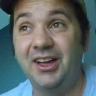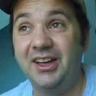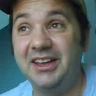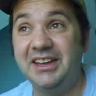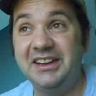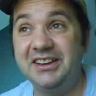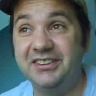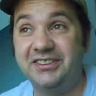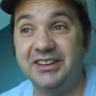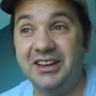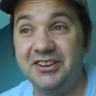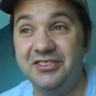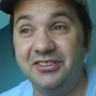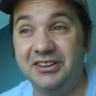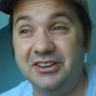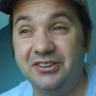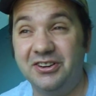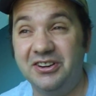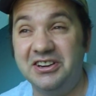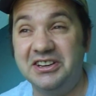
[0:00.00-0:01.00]
he
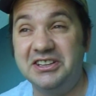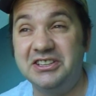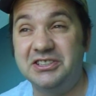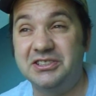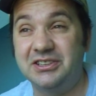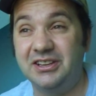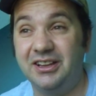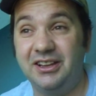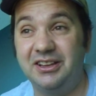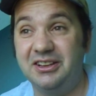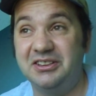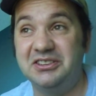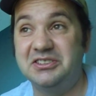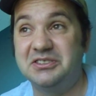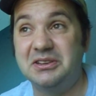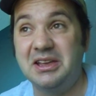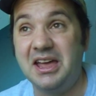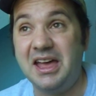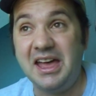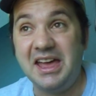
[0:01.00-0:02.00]
suddenly learned
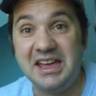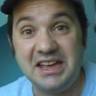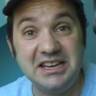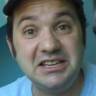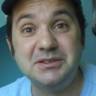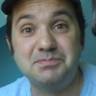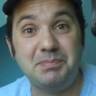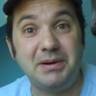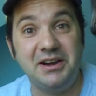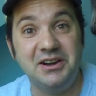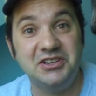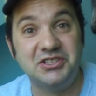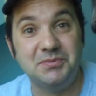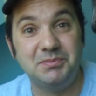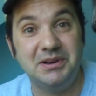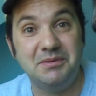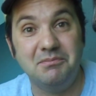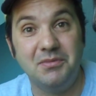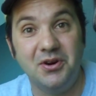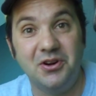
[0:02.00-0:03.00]
his parents had
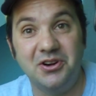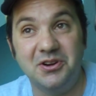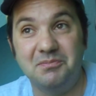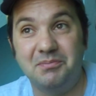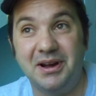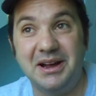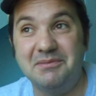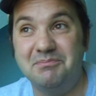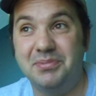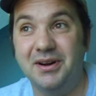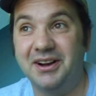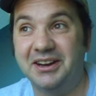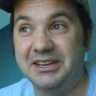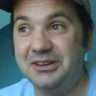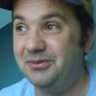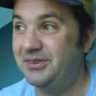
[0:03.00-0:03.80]
been murdered by Bucky?